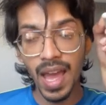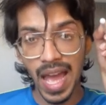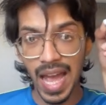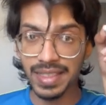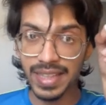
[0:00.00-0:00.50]

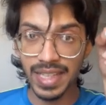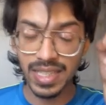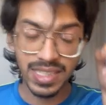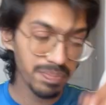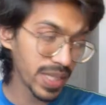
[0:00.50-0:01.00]
and there
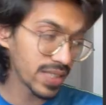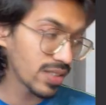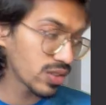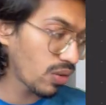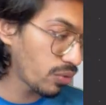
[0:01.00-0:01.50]
is
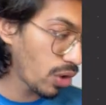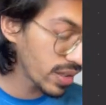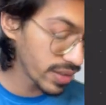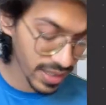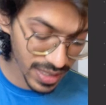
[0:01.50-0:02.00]
presence of
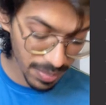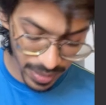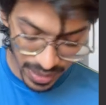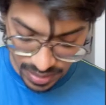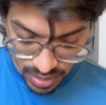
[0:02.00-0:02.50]
what? There is a
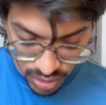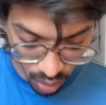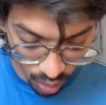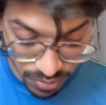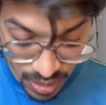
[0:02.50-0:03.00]
presence
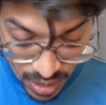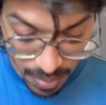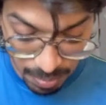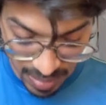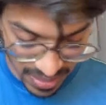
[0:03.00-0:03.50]
of
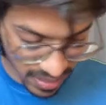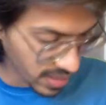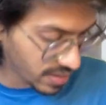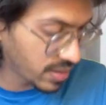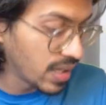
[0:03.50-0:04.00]

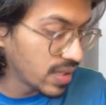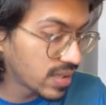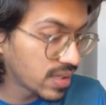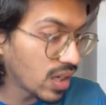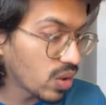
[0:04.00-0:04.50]
muscles.
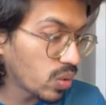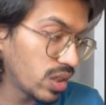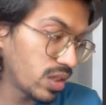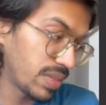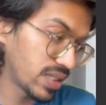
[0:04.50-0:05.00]

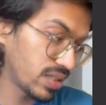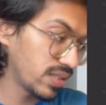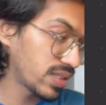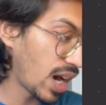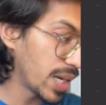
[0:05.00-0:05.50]
Circular
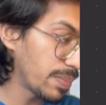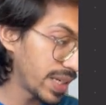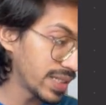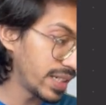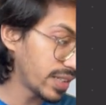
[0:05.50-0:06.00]
muscles are
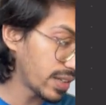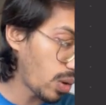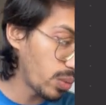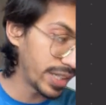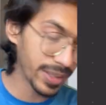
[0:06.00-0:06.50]
present
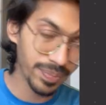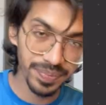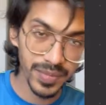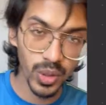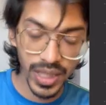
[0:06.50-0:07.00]
around it.
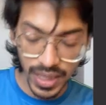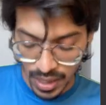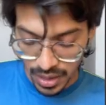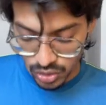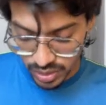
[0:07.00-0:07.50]
Okay,
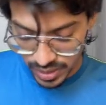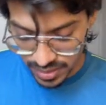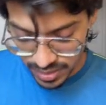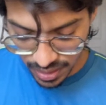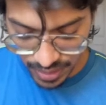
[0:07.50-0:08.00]
so
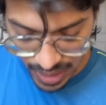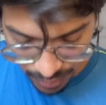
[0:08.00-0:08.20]
this thing we have